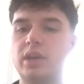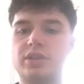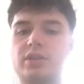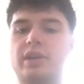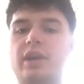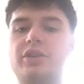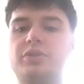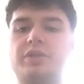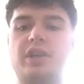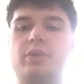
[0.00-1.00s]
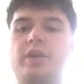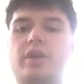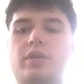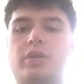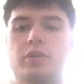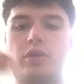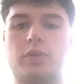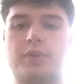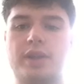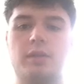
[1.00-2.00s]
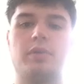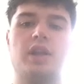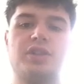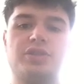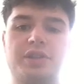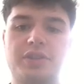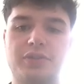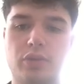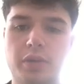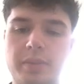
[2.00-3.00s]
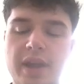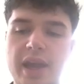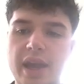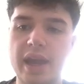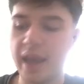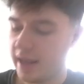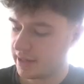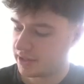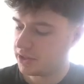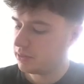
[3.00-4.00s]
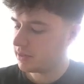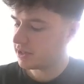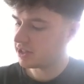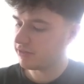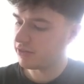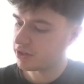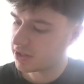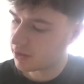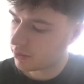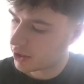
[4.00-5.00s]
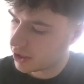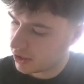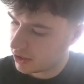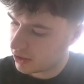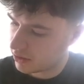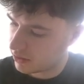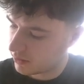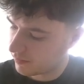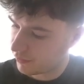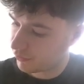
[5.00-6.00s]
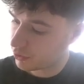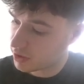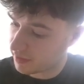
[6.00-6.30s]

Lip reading: So now, as we said, we are going to incorporate Laplace transform, and to do this, the first thing that we're going to need to do, first